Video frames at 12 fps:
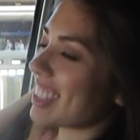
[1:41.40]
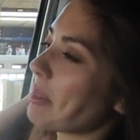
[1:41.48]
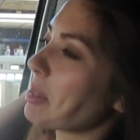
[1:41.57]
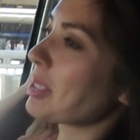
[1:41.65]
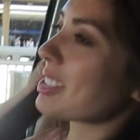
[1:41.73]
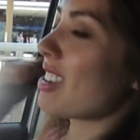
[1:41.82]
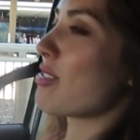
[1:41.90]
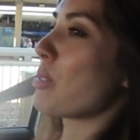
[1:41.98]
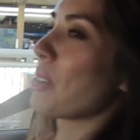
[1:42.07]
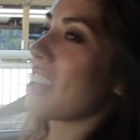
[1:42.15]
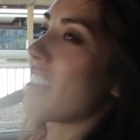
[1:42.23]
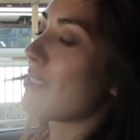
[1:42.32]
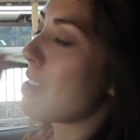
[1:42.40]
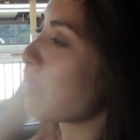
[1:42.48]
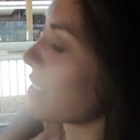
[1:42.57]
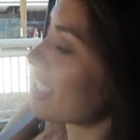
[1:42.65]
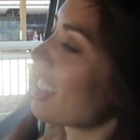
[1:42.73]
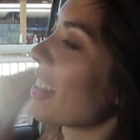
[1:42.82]
I mean, it was like 4.5
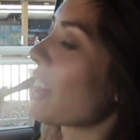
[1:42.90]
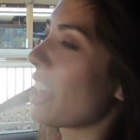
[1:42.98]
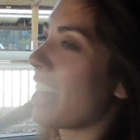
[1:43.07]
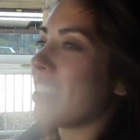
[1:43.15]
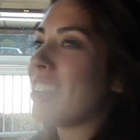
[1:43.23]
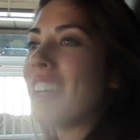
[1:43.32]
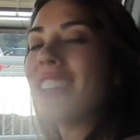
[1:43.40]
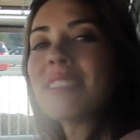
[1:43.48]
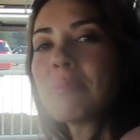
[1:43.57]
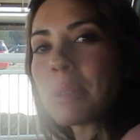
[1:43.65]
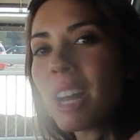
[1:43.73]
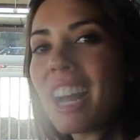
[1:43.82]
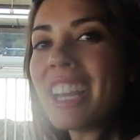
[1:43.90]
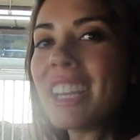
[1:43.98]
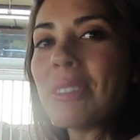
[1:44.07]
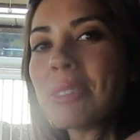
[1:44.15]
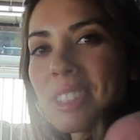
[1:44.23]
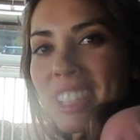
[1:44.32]
hours, not that long, but I
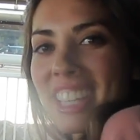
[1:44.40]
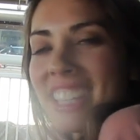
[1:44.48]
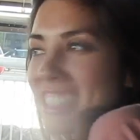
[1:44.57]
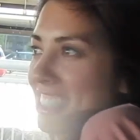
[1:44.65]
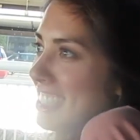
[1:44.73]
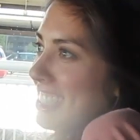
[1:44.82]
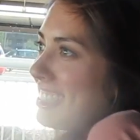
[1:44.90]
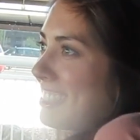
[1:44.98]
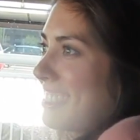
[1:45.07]
get really antsy.